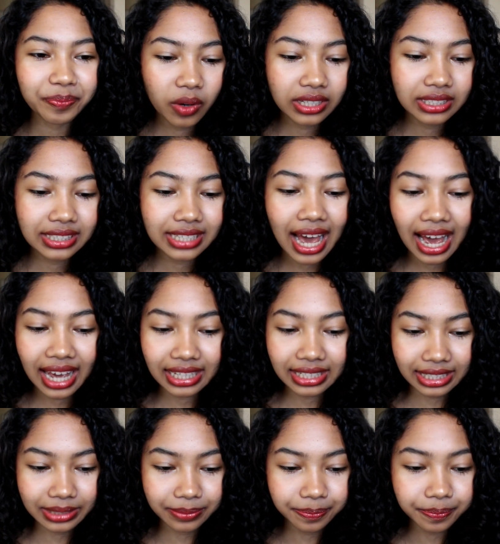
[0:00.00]
In
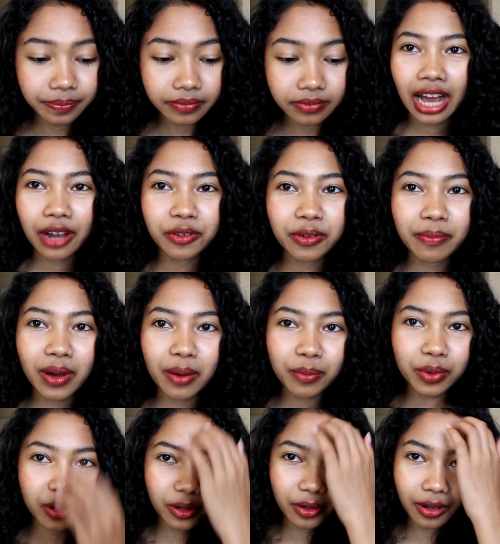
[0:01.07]
Thailand, I
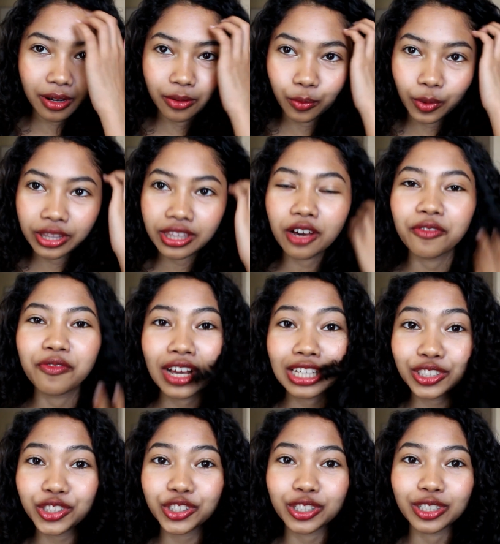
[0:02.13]
remember when
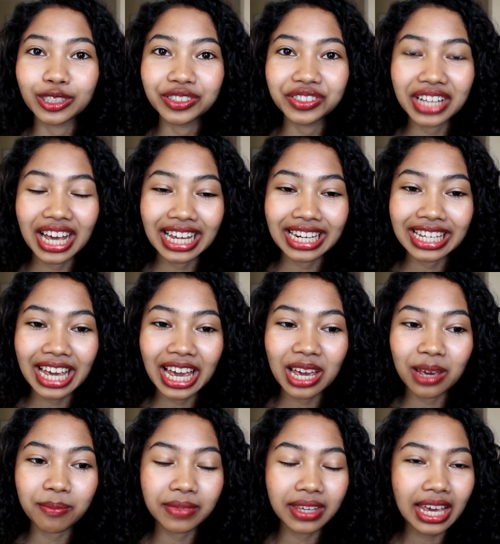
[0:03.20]
Avengers
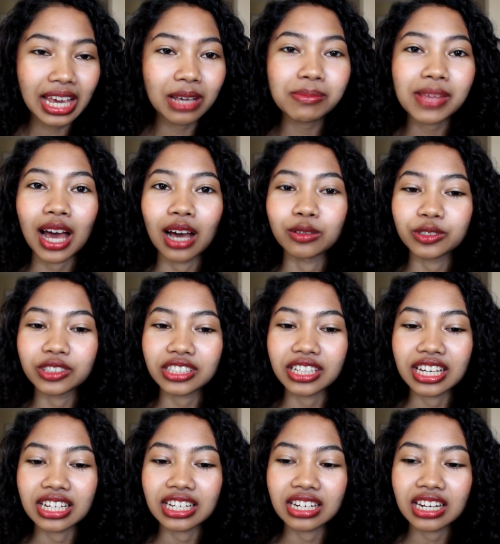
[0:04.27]
Endgame came out
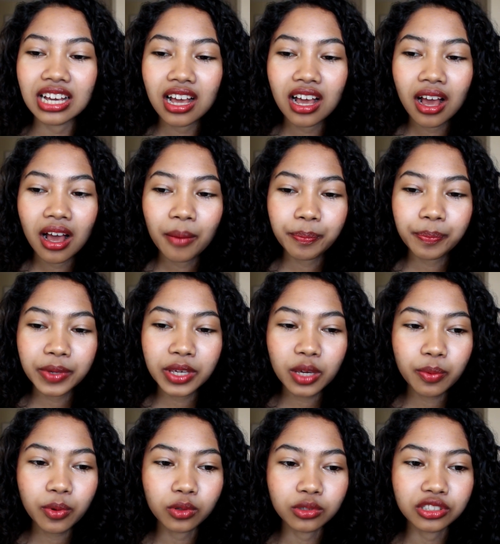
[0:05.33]
and
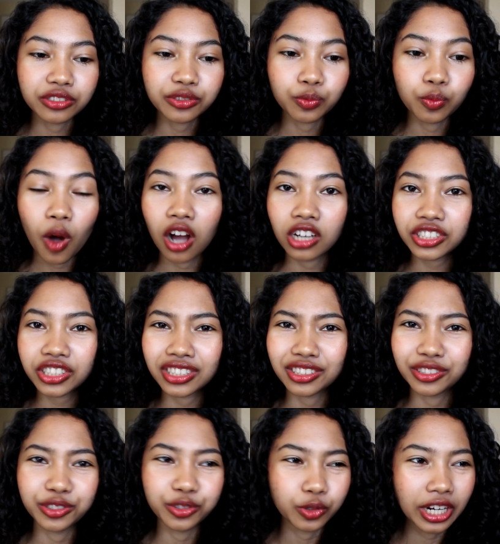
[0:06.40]
people just watched it
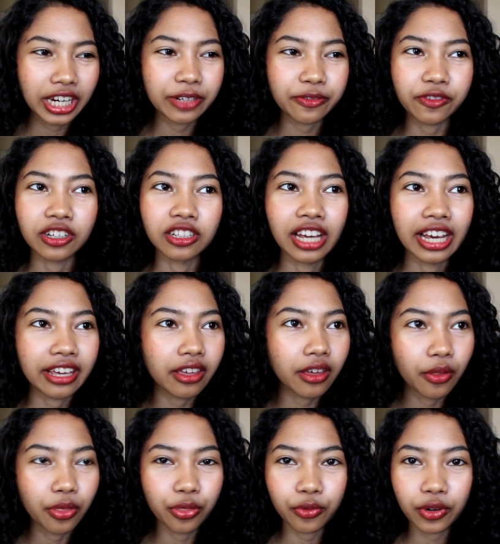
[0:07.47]
straight for like
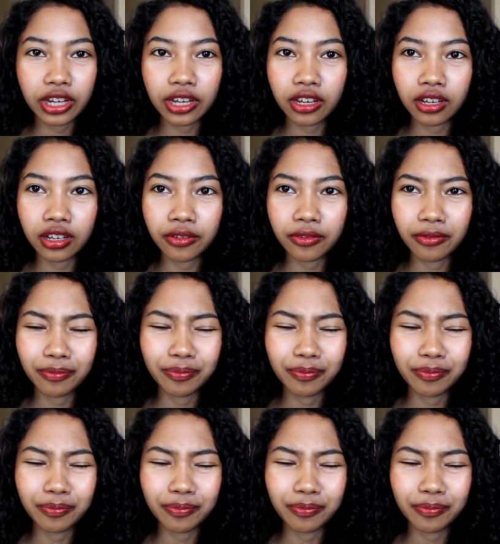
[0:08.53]
three